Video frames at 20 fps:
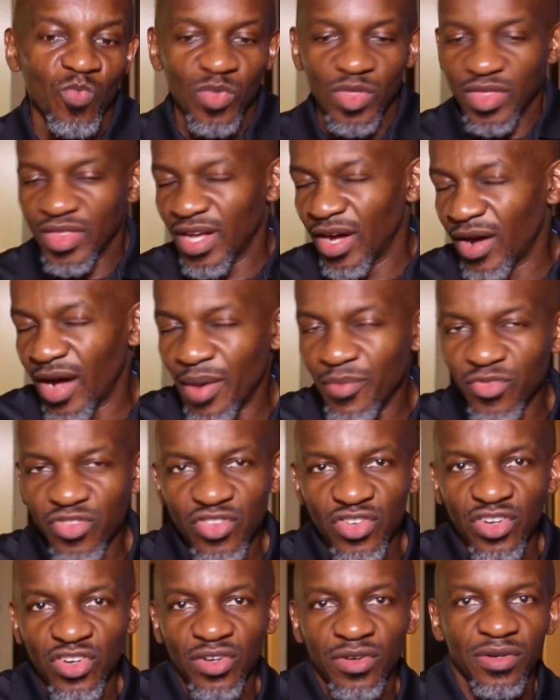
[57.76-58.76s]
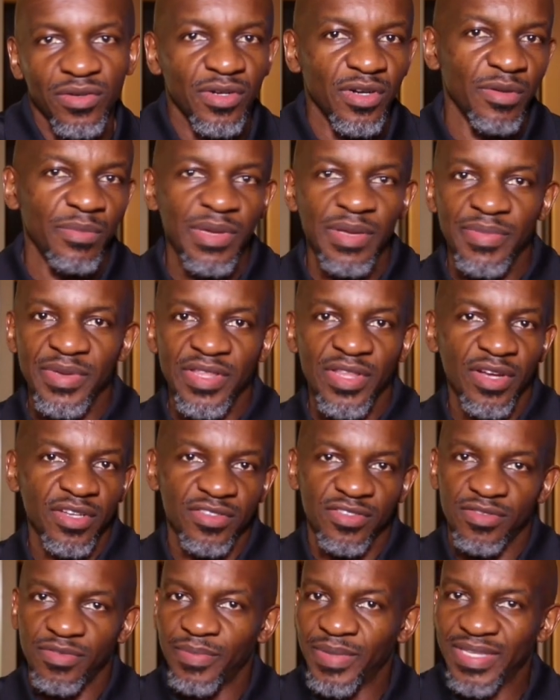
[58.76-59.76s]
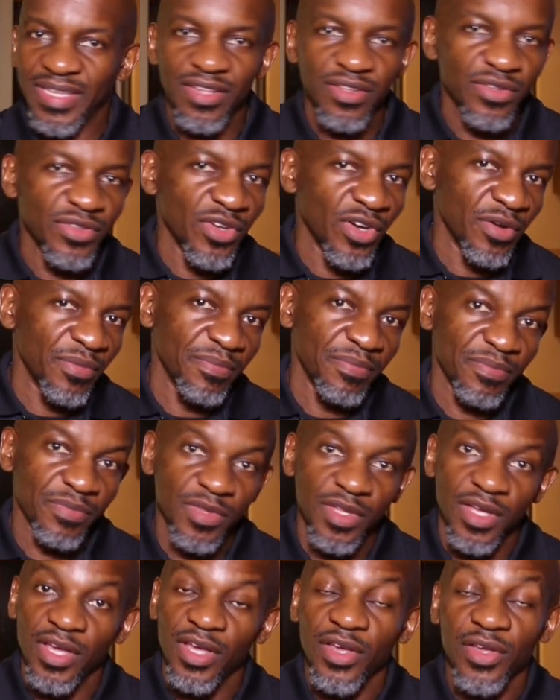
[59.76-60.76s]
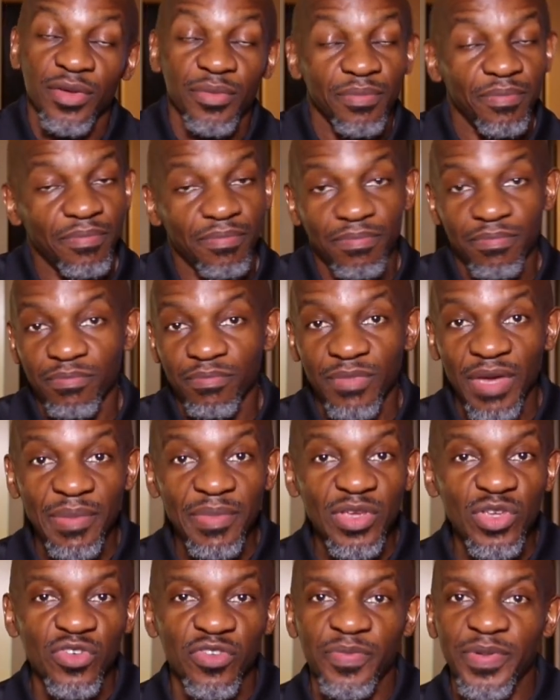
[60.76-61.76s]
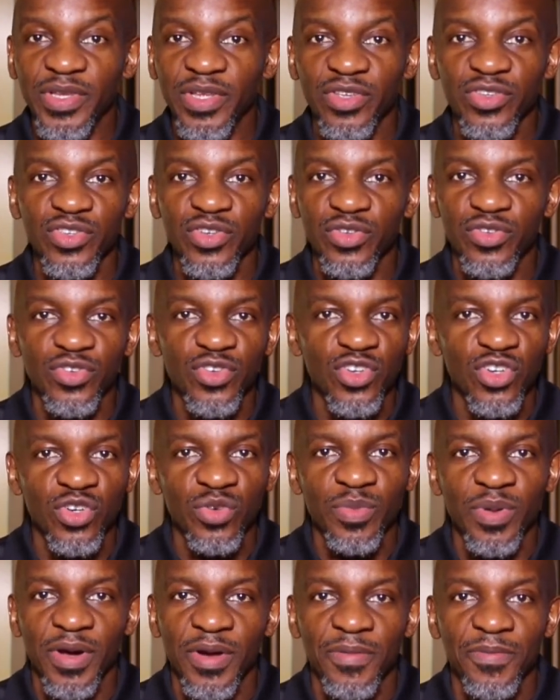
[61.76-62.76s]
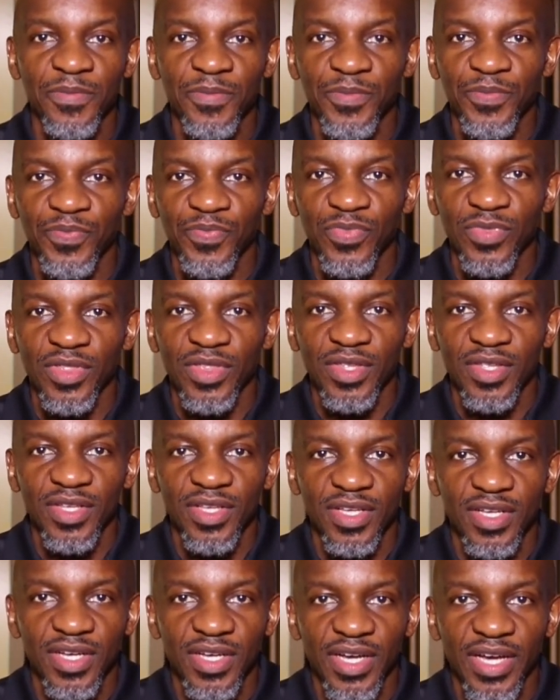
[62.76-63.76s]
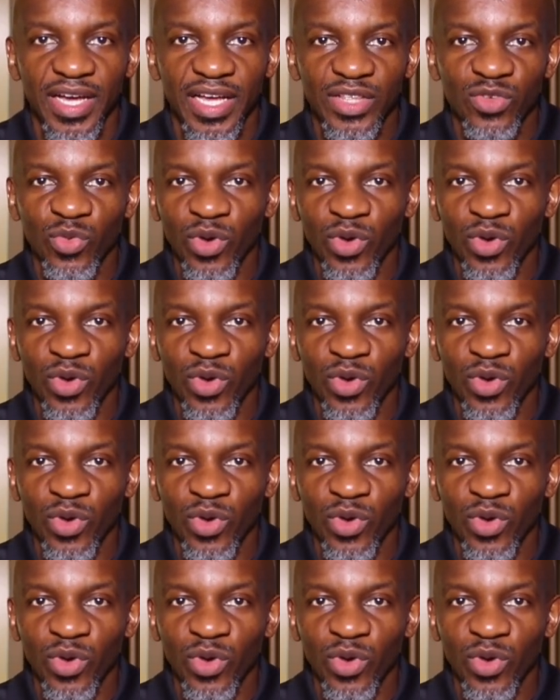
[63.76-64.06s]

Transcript: Now, I'm sure, or maybe not, but I don't know. Maybe you've been on YouTube, and